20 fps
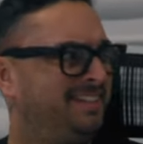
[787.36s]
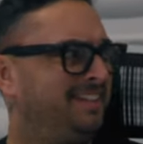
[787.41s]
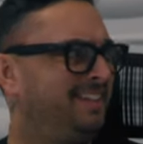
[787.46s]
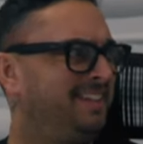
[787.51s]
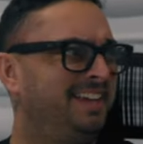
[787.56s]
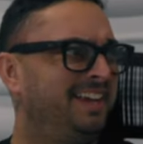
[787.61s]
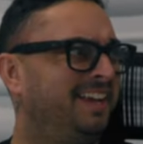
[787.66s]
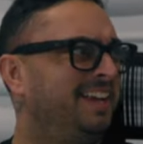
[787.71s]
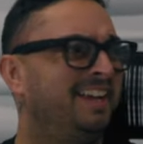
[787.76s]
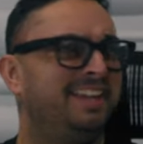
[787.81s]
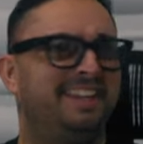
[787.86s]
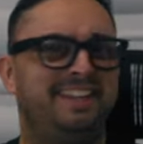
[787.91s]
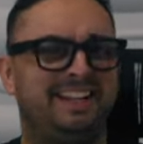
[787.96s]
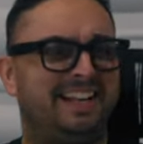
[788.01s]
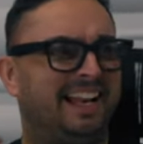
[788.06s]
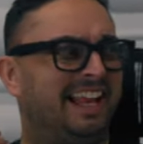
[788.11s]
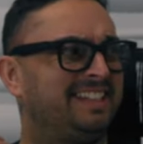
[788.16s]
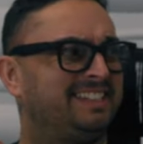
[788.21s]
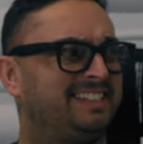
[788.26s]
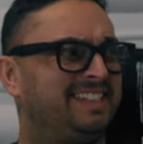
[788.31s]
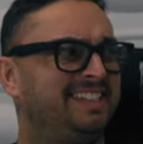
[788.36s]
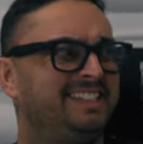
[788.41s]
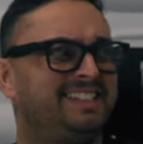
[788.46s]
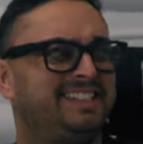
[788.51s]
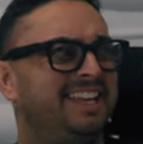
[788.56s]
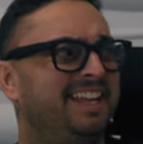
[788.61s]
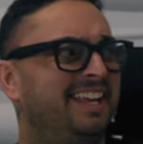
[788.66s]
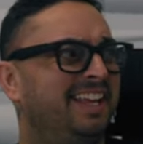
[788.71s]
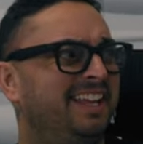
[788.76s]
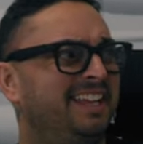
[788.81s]
The glasses?
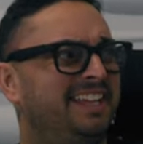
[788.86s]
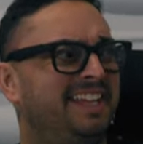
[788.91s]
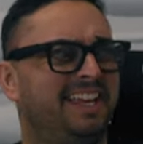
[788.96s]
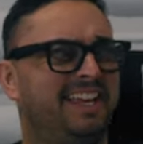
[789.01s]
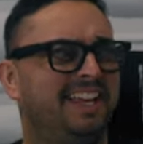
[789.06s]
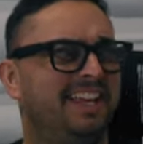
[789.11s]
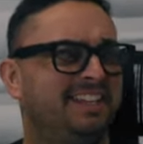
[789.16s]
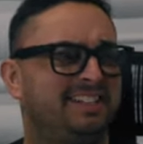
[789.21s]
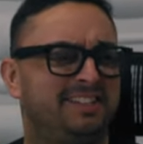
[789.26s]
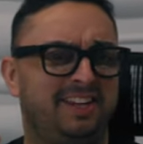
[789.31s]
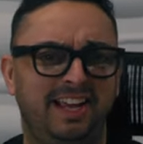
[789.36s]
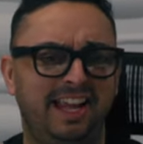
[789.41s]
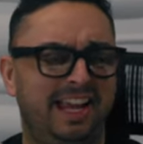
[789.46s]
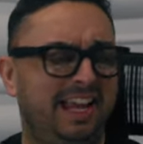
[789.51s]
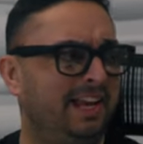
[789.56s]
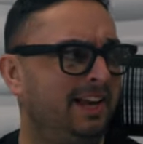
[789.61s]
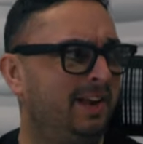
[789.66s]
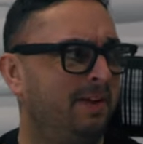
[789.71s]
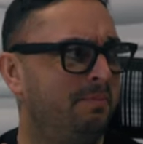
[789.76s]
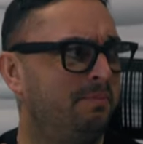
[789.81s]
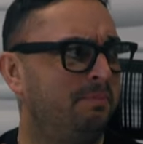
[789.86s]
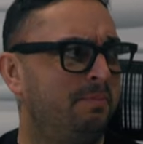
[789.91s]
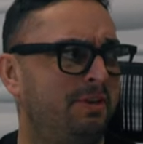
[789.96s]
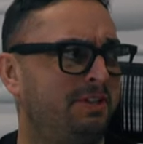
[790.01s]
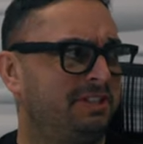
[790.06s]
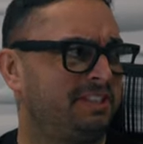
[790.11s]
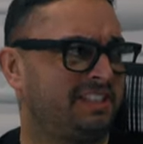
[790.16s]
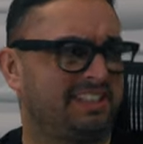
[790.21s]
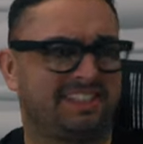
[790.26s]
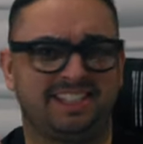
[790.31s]
It's like Elon
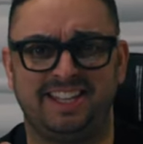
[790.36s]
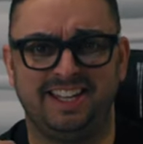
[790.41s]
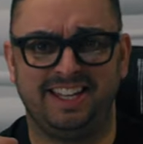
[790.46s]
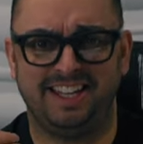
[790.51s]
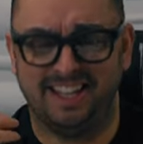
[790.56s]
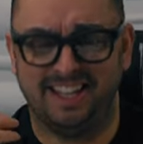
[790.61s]
Musk.